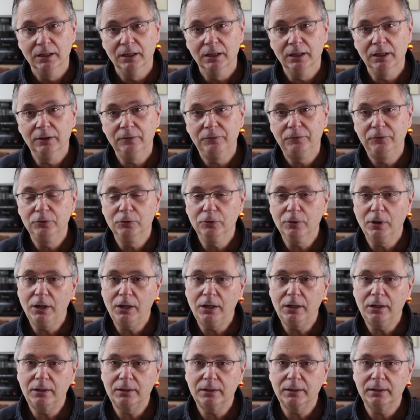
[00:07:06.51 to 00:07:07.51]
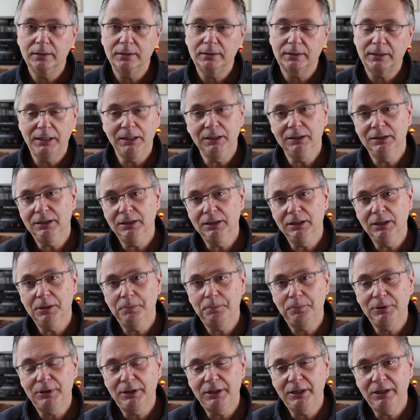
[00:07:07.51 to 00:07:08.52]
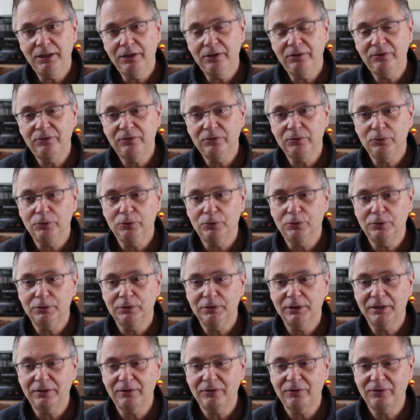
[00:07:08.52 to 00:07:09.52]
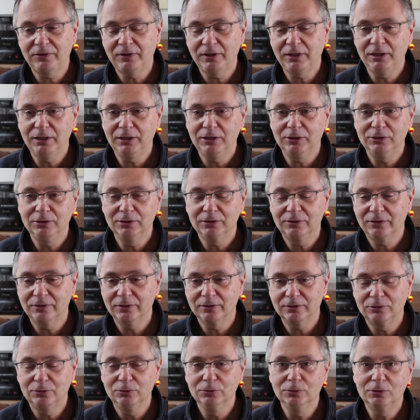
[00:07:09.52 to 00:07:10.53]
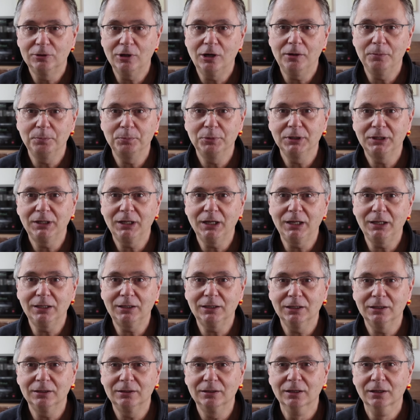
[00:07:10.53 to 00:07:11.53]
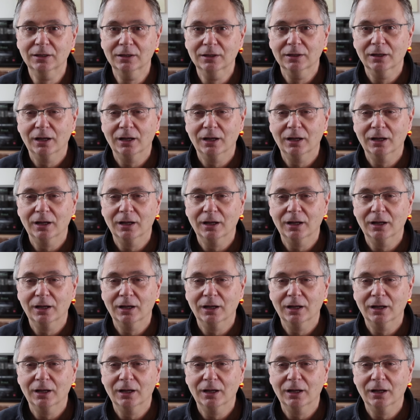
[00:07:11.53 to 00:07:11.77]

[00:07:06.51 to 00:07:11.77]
If you are renting a place, or let's say it's too complicated,